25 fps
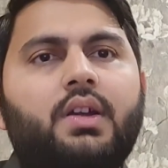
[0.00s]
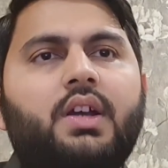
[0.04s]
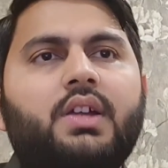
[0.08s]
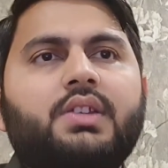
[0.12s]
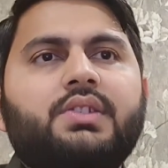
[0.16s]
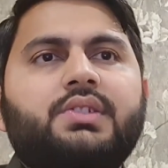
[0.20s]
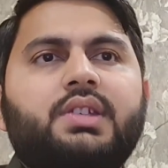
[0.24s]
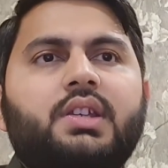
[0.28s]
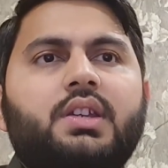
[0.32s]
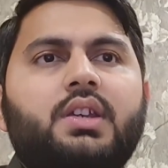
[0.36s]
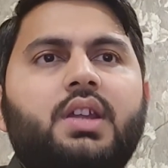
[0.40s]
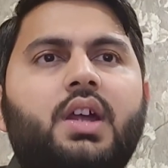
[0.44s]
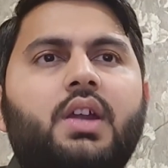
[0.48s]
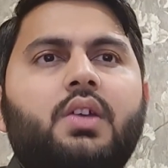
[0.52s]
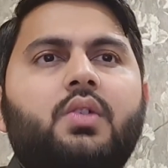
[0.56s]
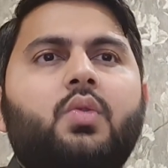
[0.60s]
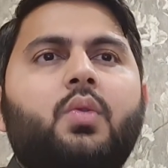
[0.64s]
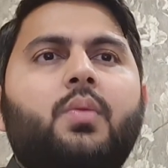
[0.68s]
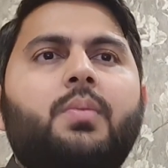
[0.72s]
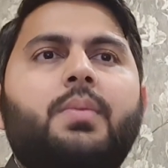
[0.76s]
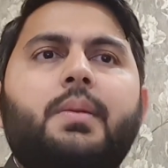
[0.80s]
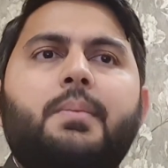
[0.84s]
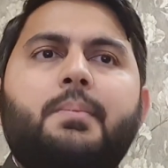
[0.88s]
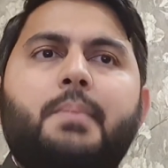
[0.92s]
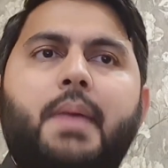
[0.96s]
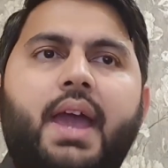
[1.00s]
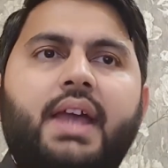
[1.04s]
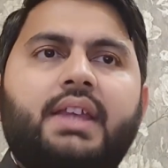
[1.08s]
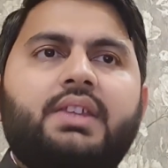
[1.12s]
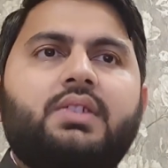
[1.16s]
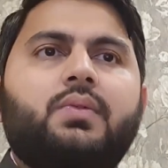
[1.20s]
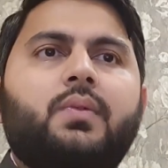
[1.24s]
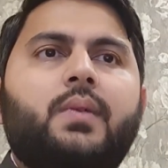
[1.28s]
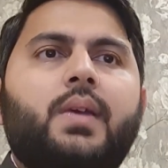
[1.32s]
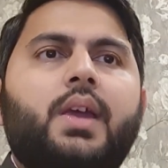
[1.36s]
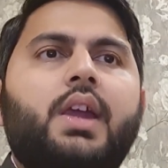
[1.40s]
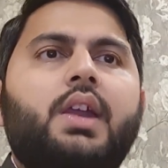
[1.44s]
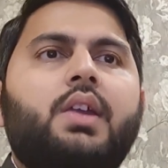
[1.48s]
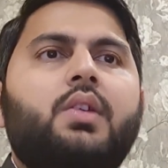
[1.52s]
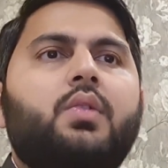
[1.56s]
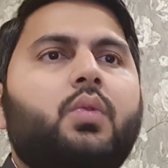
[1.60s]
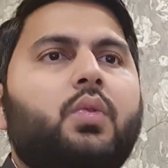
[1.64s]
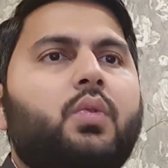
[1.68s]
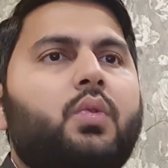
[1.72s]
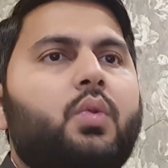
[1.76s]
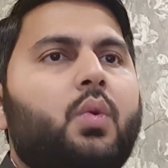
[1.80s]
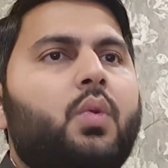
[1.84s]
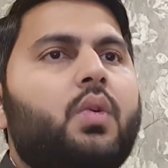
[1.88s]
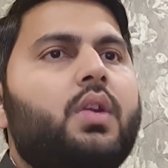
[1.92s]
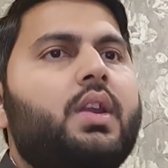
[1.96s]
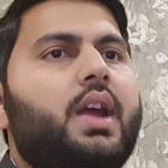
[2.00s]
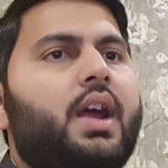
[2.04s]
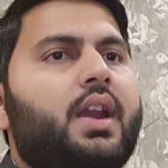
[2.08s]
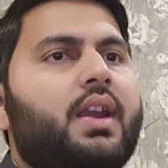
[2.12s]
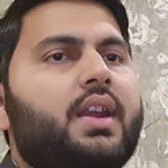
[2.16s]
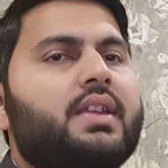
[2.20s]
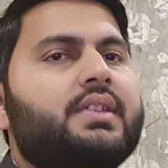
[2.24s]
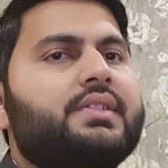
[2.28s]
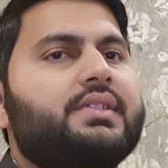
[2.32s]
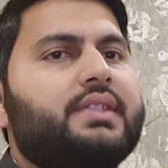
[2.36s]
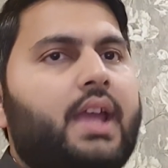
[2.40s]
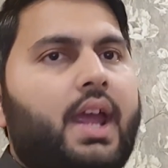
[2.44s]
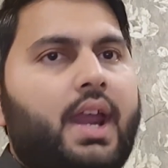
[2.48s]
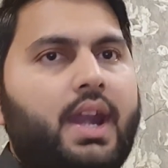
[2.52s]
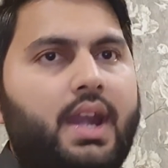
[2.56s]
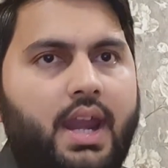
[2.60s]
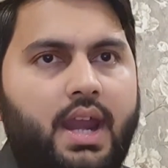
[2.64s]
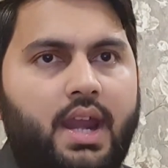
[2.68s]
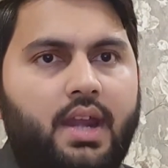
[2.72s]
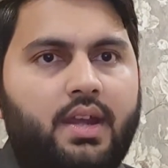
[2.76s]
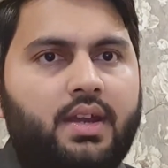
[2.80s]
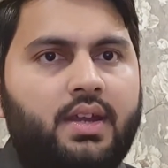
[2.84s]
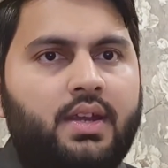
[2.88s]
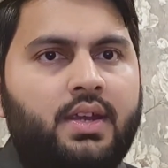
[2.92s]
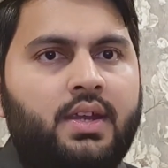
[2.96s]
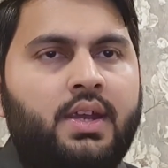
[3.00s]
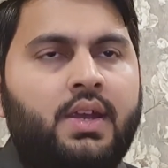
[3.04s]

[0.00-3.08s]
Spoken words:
considered to be best way to truly understand it.